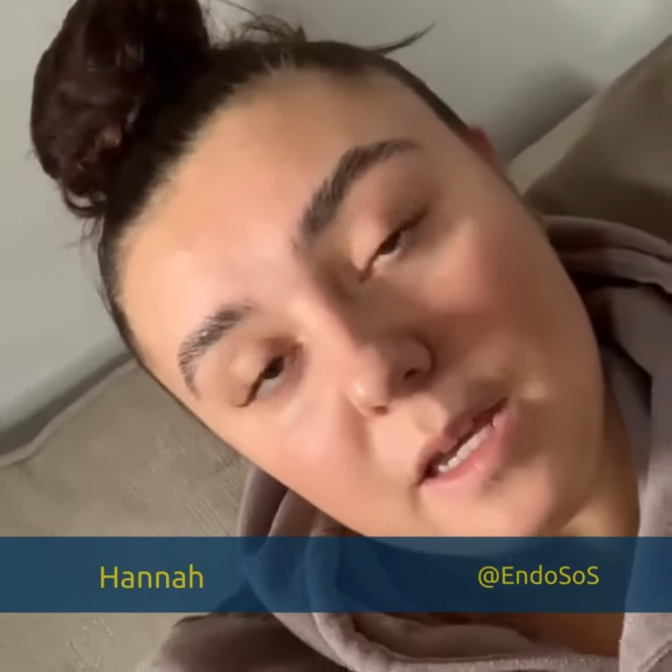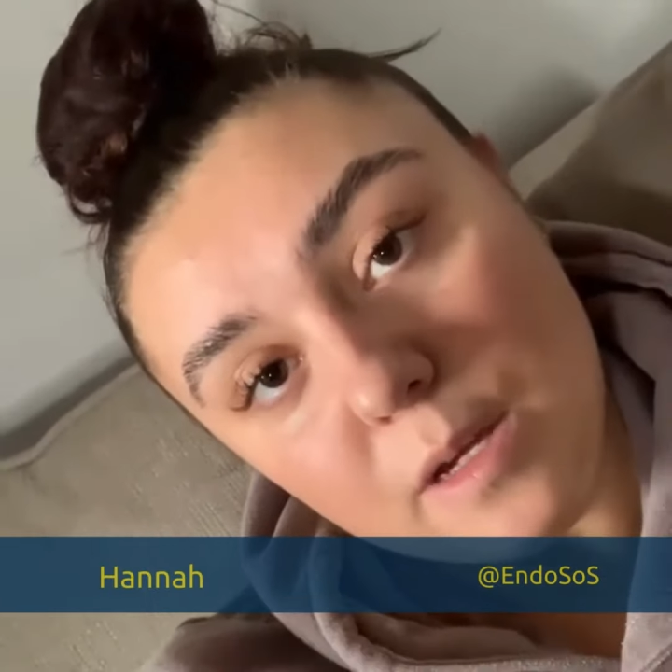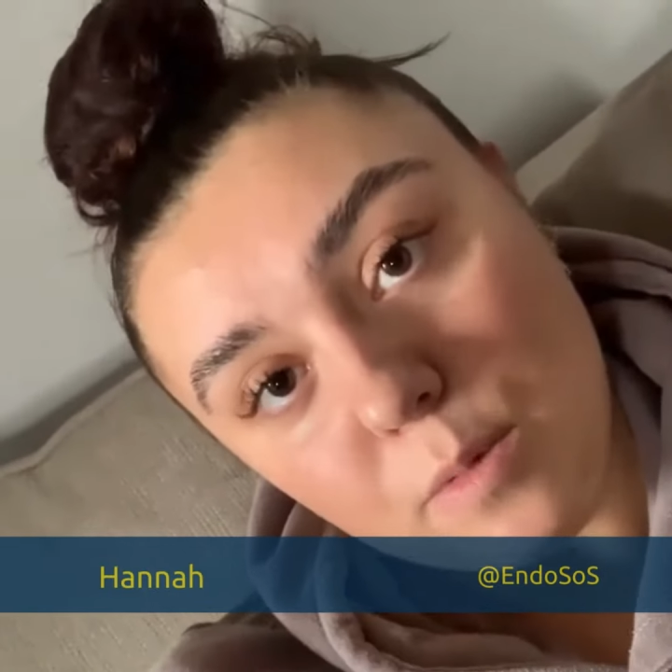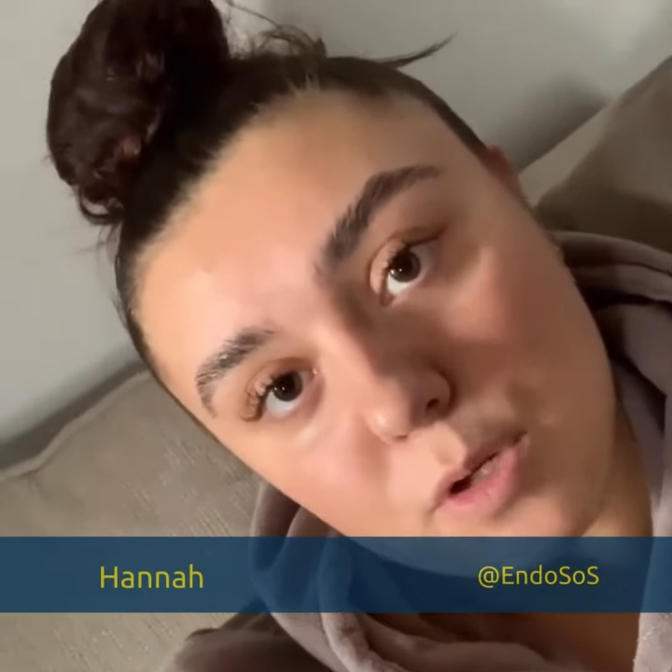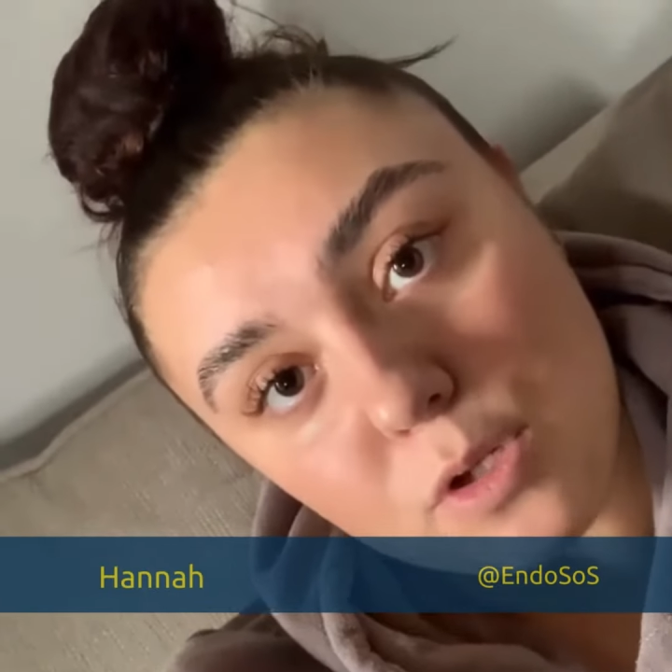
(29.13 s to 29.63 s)

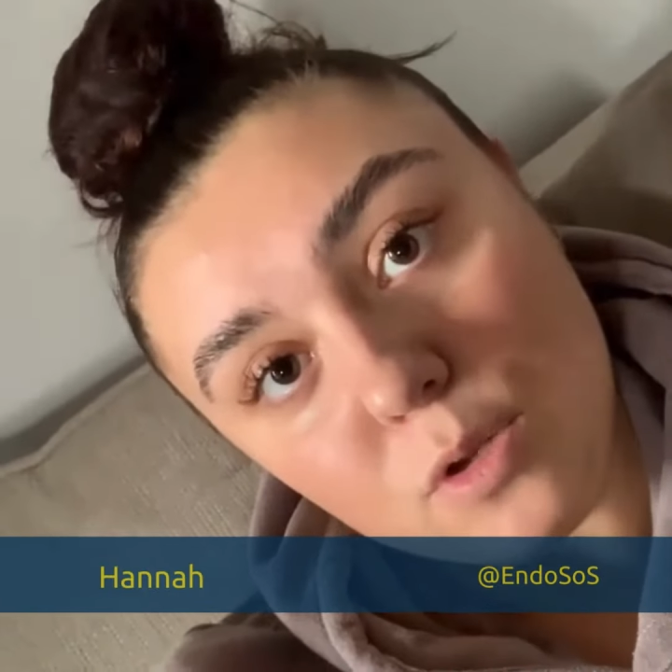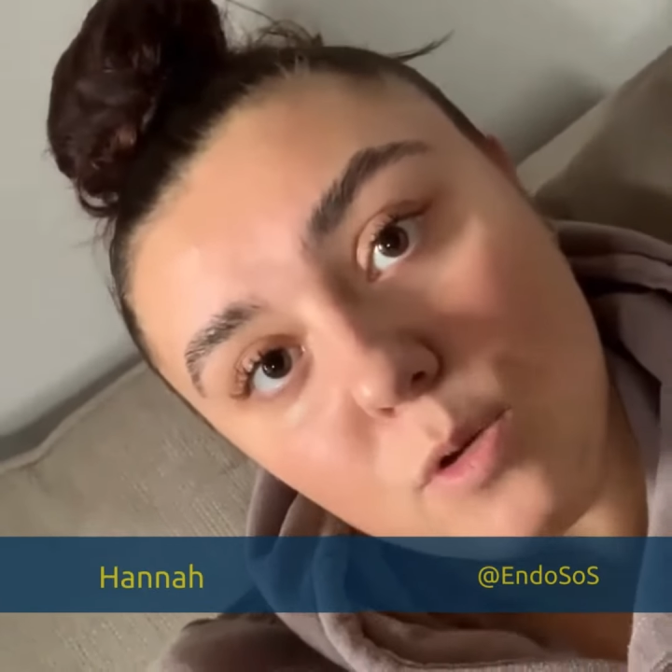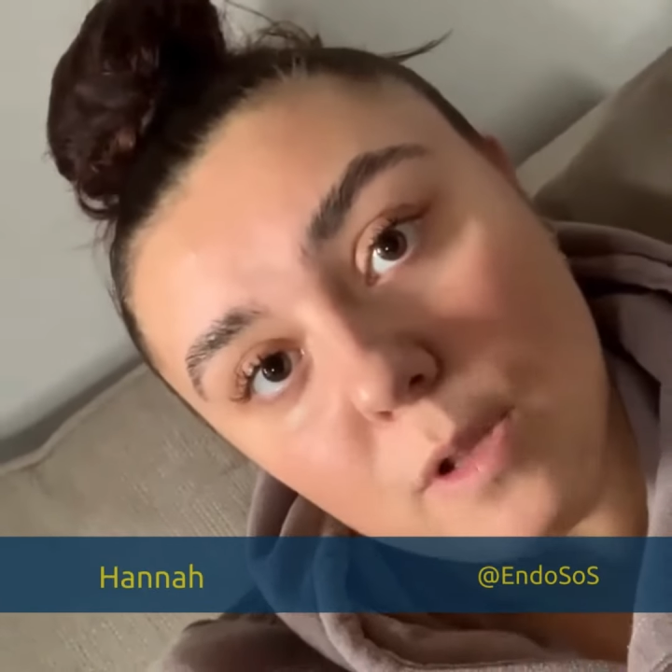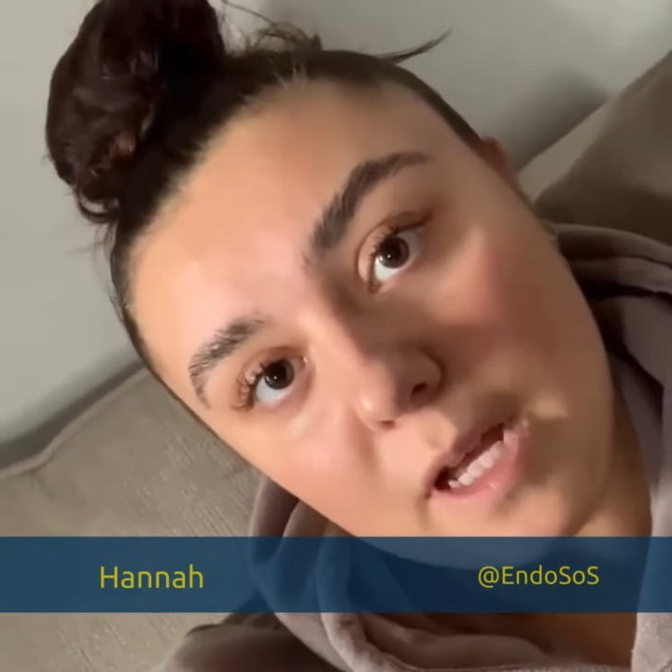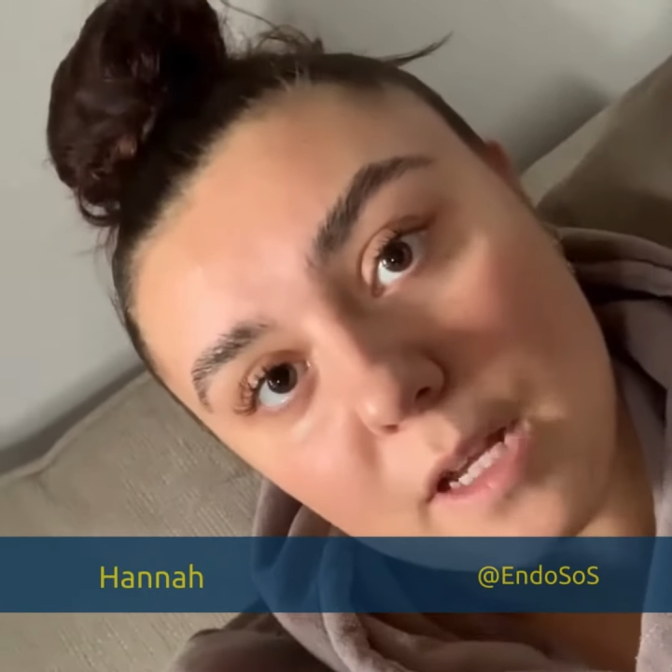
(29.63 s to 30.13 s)
We're so
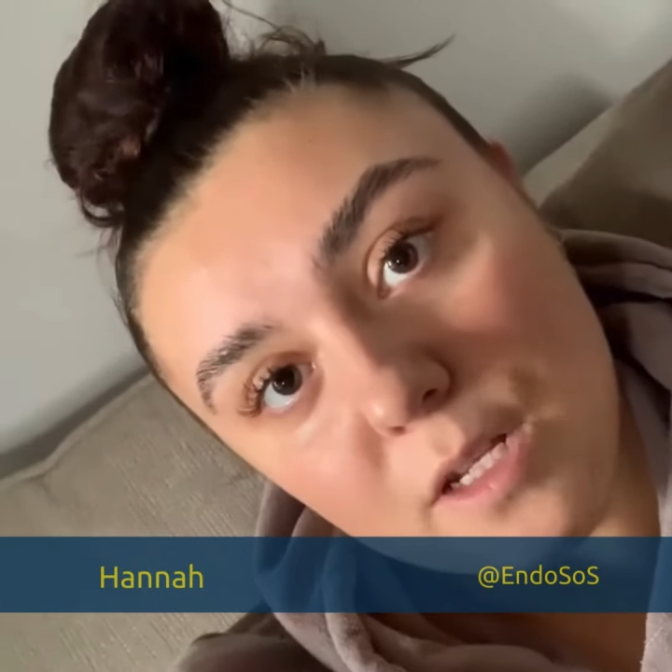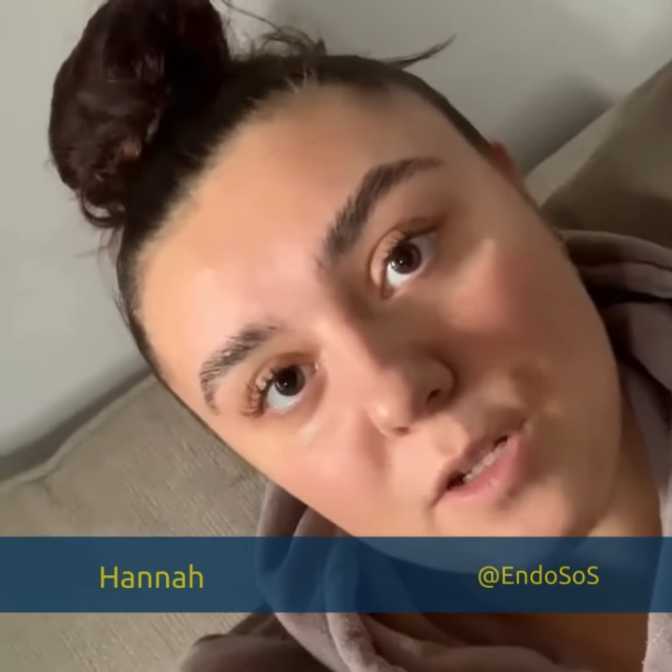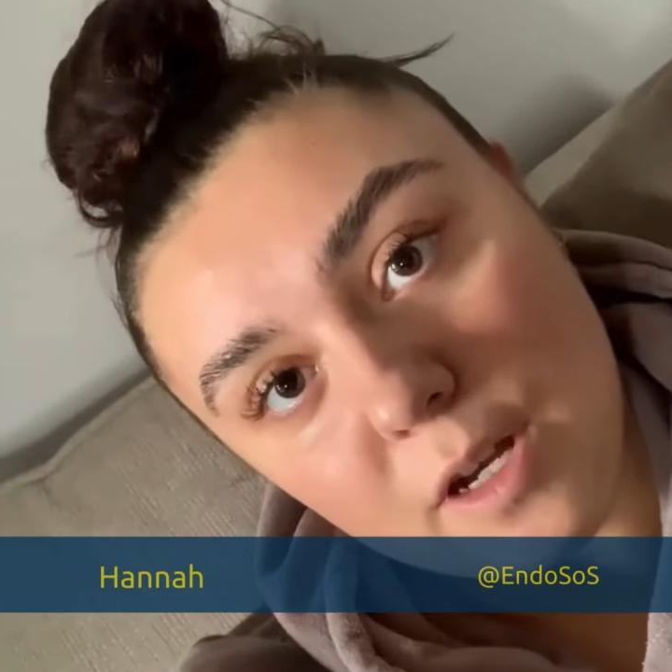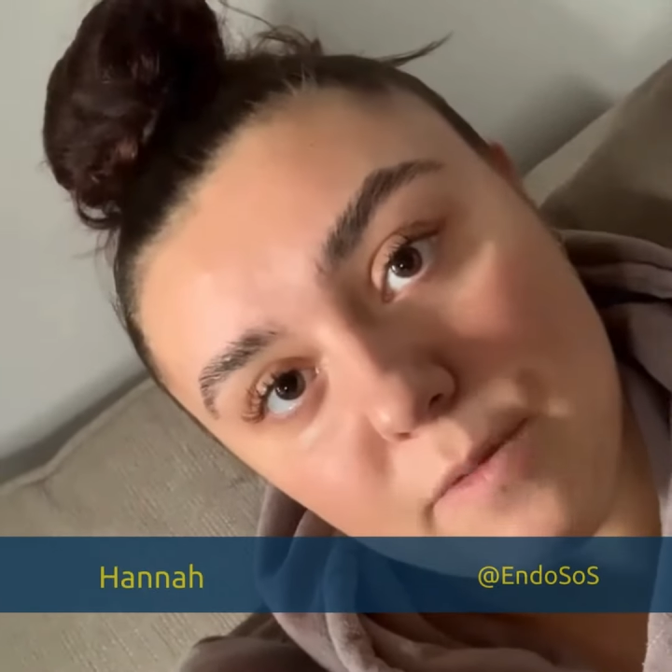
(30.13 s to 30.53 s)
lucky to have